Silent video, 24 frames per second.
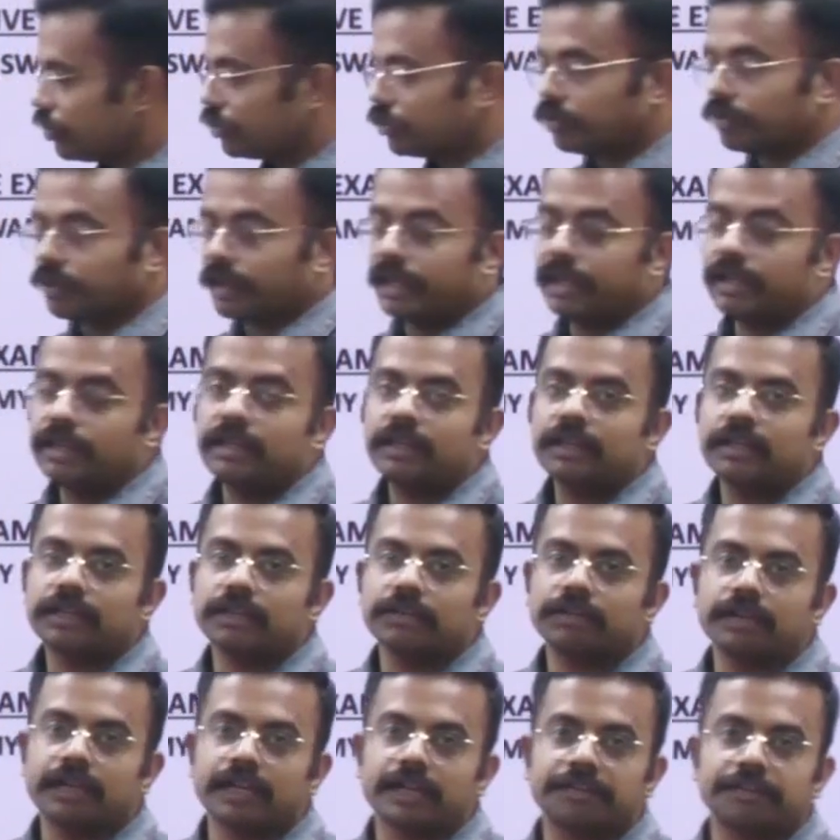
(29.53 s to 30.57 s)
So today
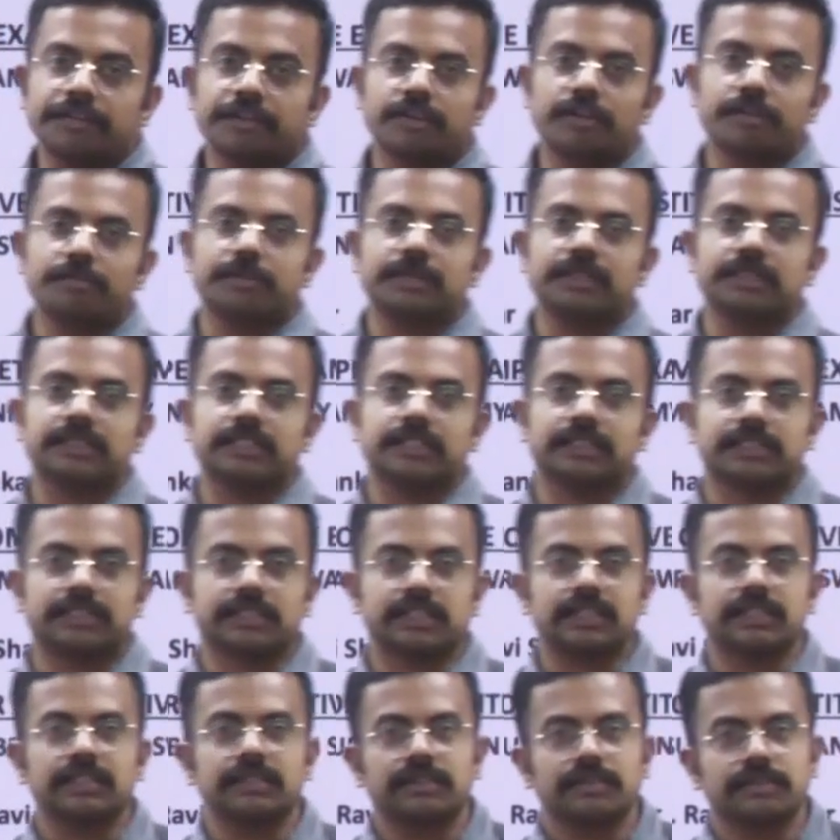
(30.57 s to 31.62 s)
your environment
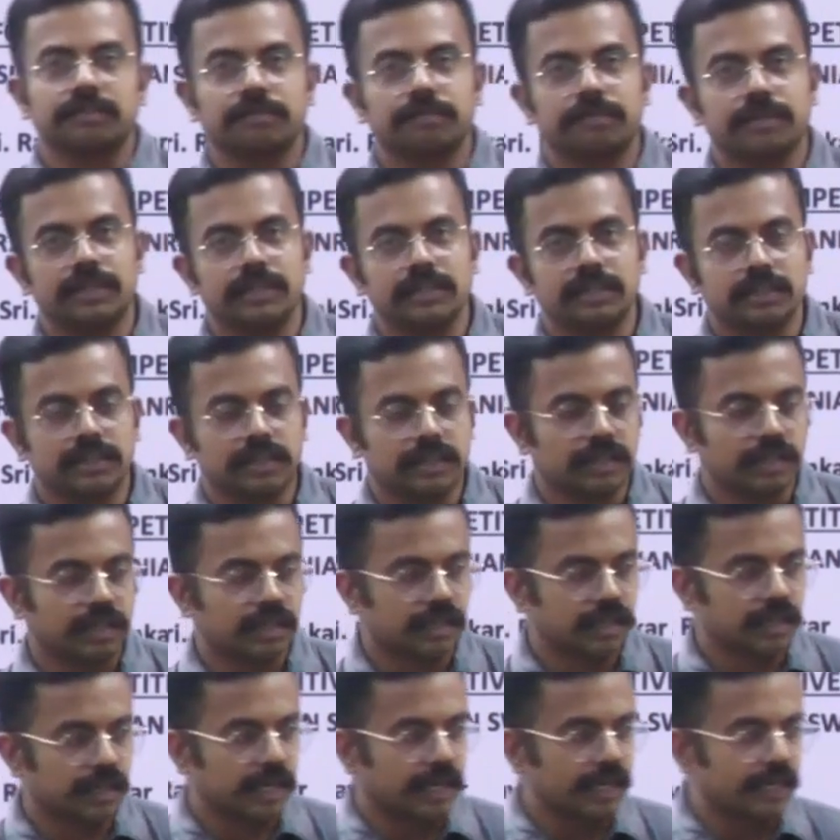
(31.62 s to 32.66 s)
section will
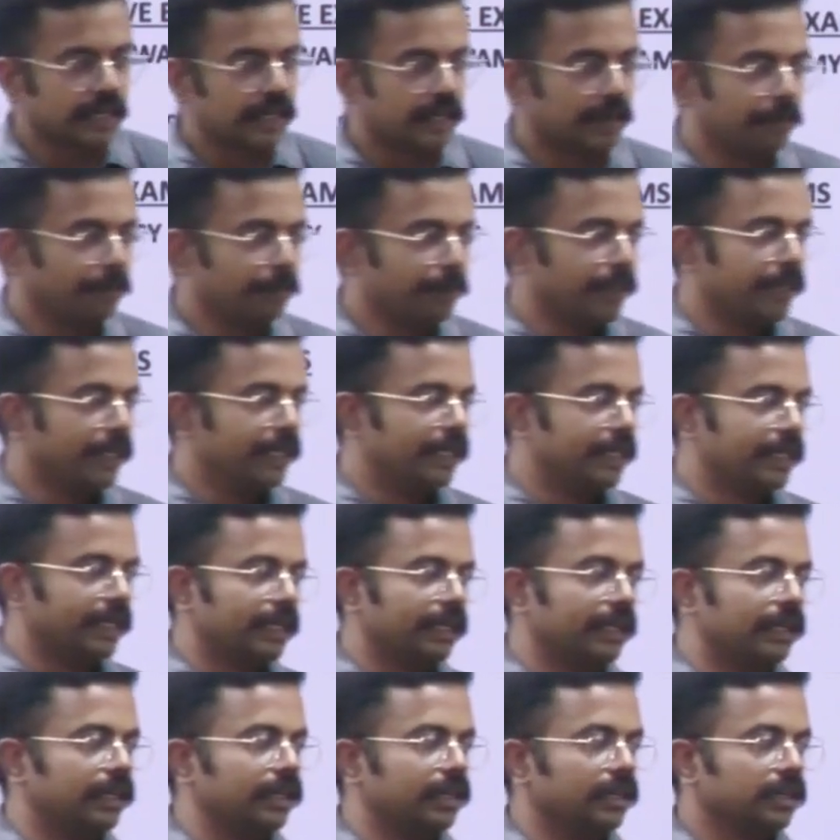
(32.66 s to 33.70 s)
get
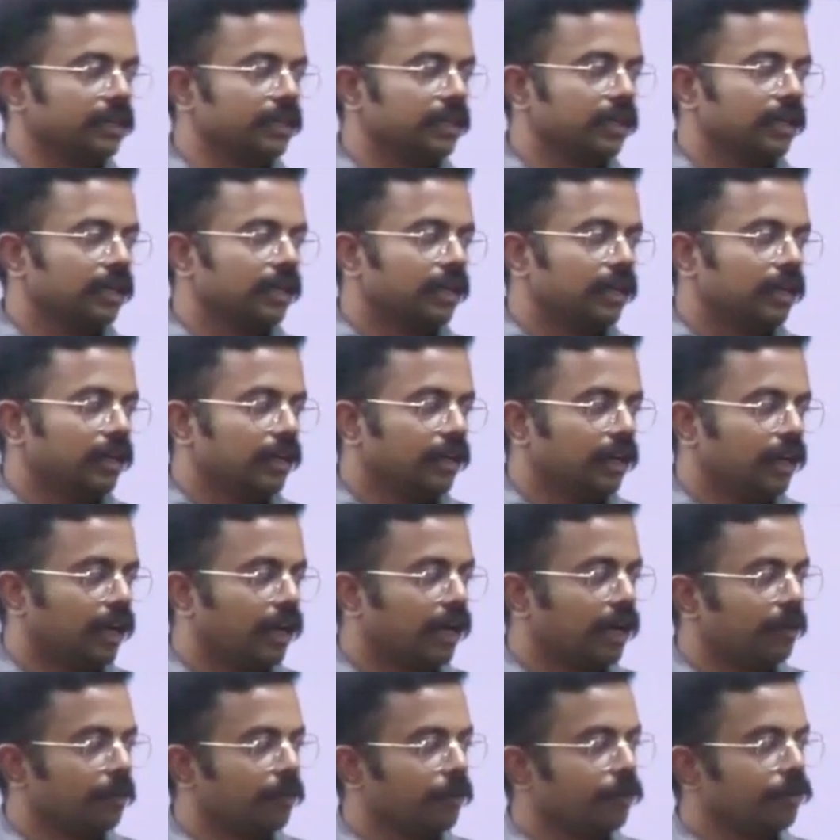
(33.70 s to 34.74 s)
completed
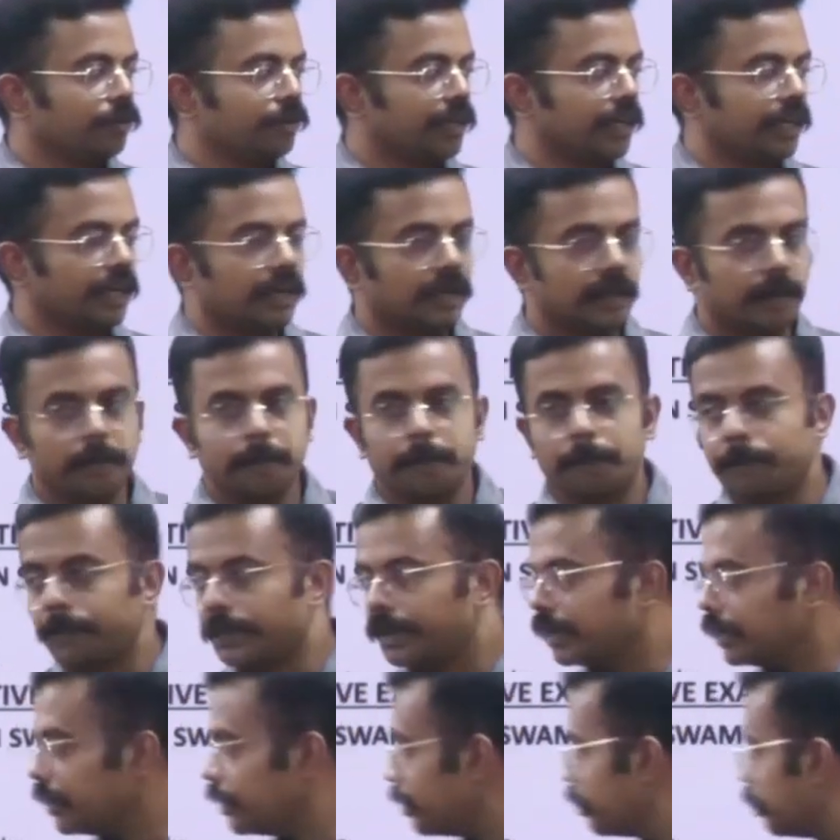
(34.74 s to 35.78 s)
and I'm going to take up